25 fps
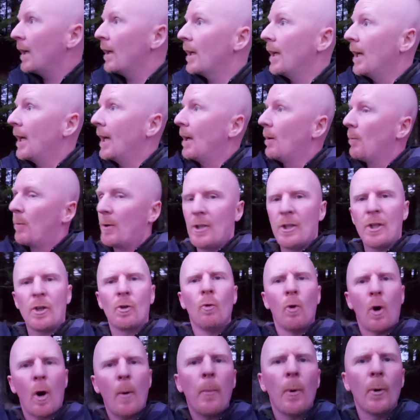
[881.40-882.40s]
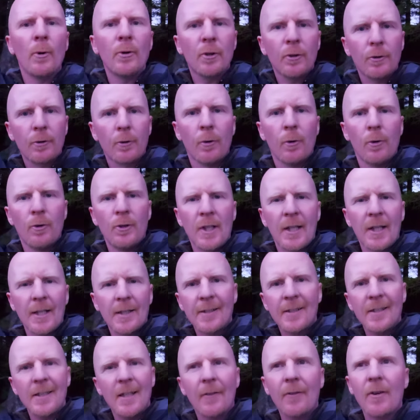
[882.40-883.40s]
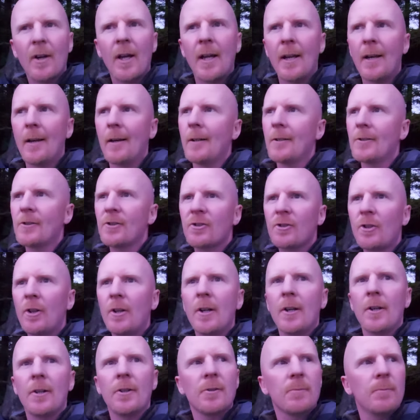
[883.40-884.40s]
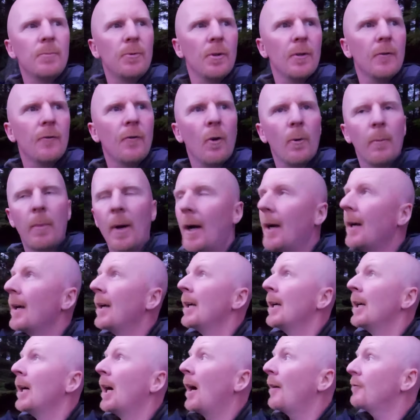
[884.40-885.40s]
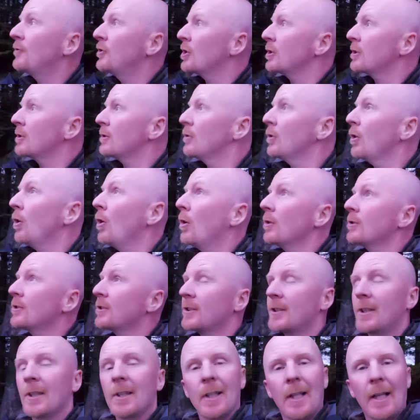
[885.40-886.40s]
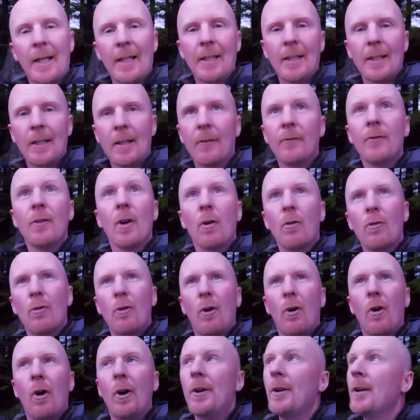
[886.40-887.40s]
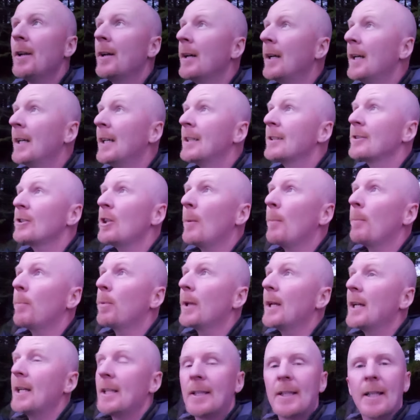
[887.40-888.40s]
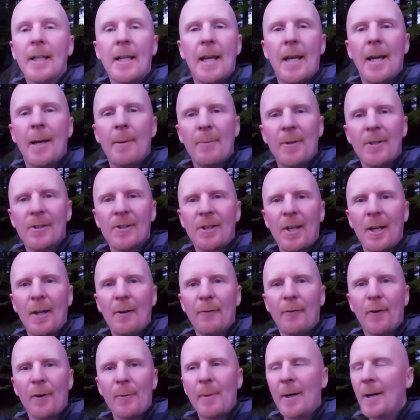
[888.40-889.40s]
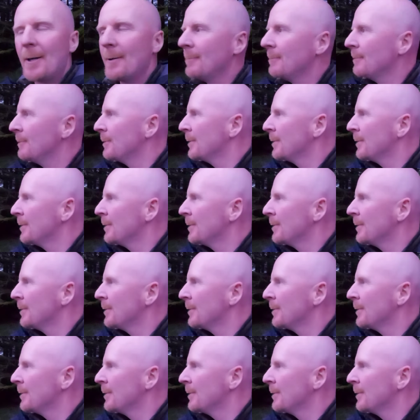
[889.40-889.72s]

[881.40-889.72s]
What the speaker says: When you go up on the drone, you can see everything and it's stunning, it's beautiful. But I've just lost the light. I've not gotten, it's not played the game this time for me.